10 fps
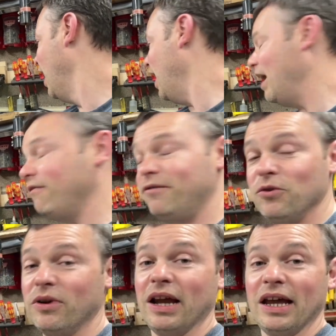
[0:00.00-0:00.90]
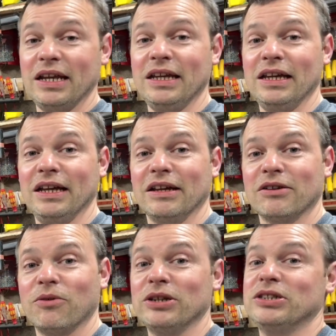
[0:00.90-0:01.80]
If you want any
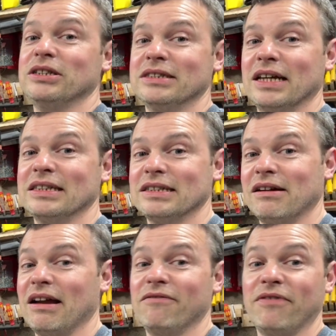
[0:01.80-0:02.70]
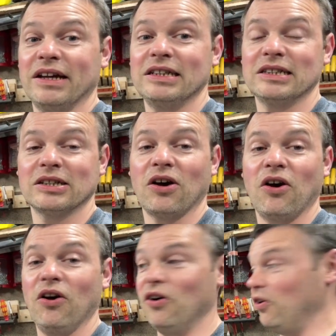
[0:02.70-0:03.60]
questions, answer, advice
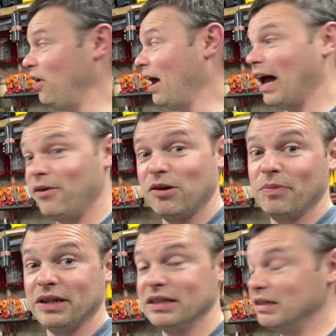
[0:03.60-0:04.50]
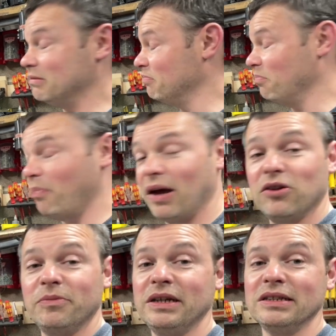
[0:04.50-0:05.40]
on how I built it, by
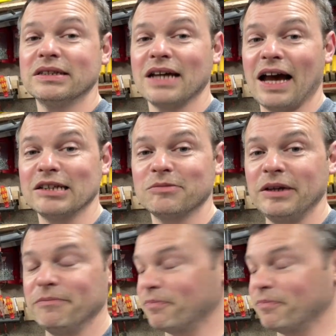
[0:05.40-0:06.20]
all means ask me.